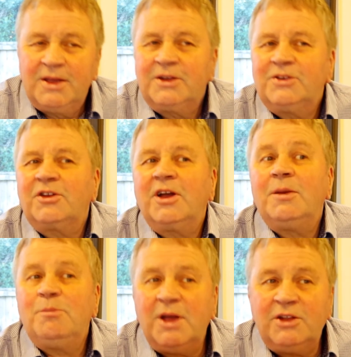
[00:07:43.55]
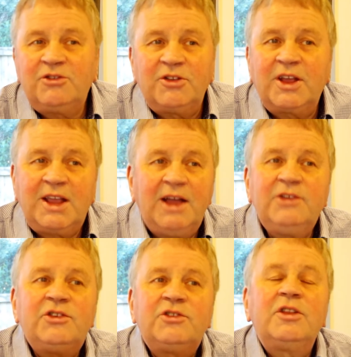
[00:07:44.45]
because I imagine the
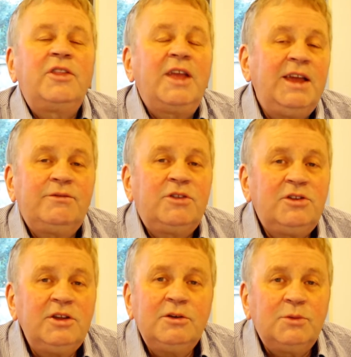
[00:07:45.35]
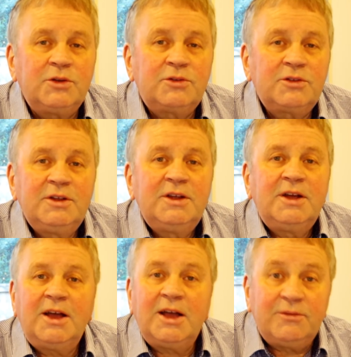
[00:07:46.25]
cases that they have to deal with
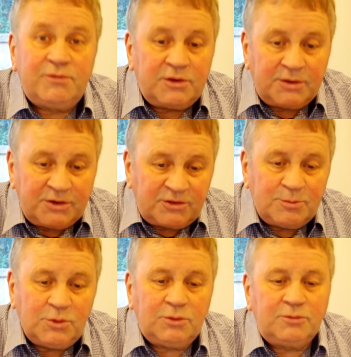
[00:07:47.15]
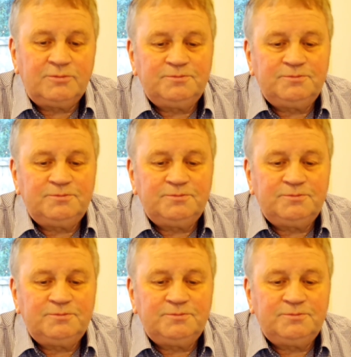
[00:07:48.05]
are very small.